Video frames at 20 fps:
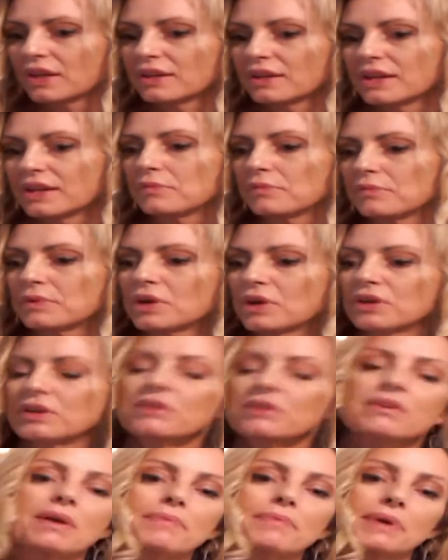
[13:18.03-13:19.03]
Now I'm going to
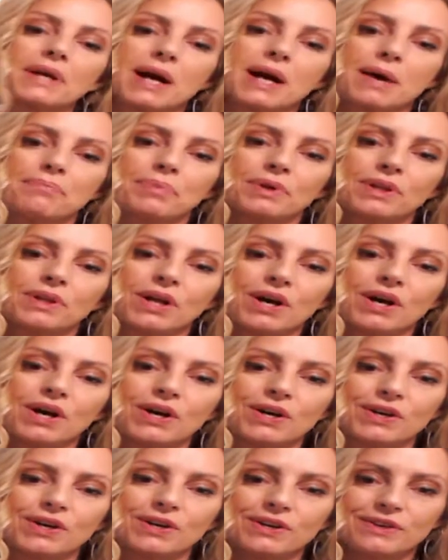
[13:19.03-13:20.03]
grab a couple
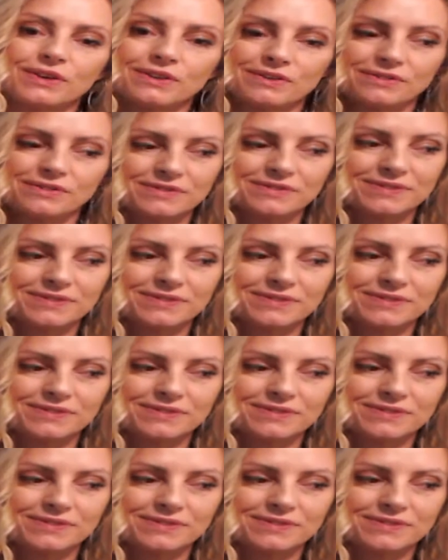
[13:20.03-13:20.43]
of